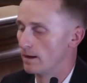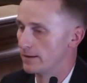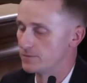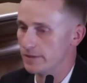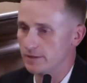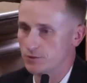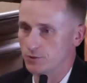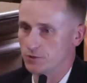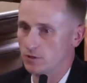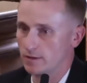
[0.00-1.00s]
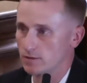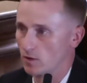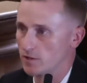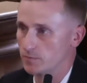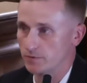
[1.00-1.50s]
Just making sure she got to
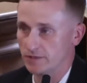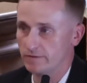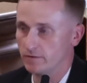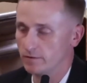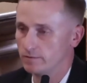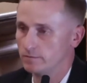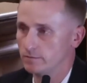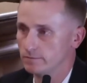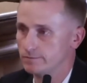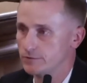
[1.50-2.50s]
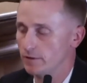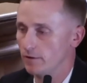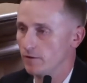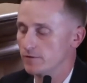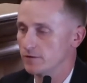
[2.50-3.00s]
the hospital safely. She
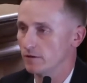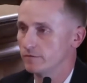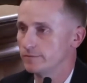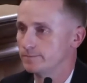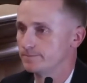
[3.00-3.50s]
didn't hurt herself.